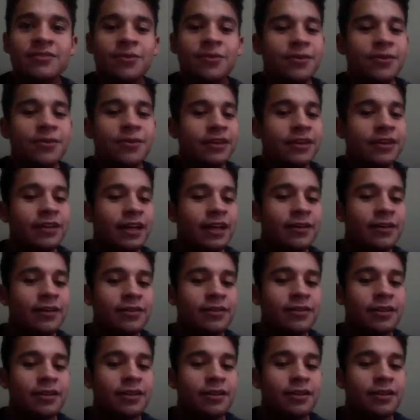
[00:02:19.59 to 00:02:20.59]
or a
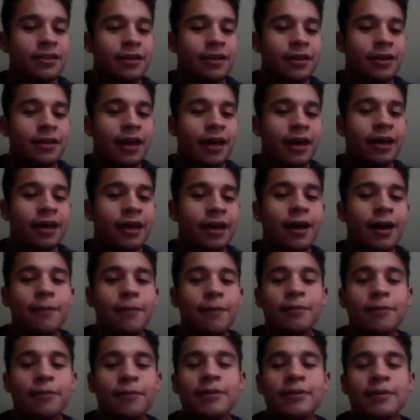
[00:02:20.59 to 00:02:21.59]
noun and
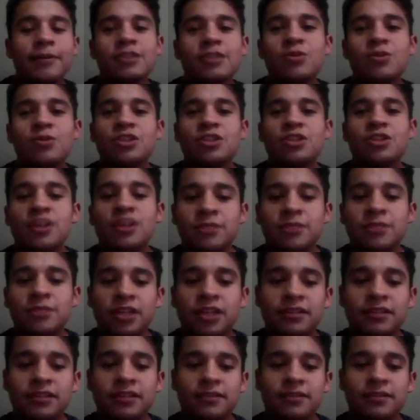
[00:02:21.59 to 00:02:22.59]
complement to a
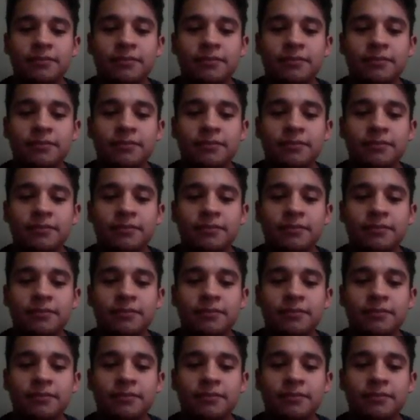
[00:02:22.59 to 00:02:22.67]
subject.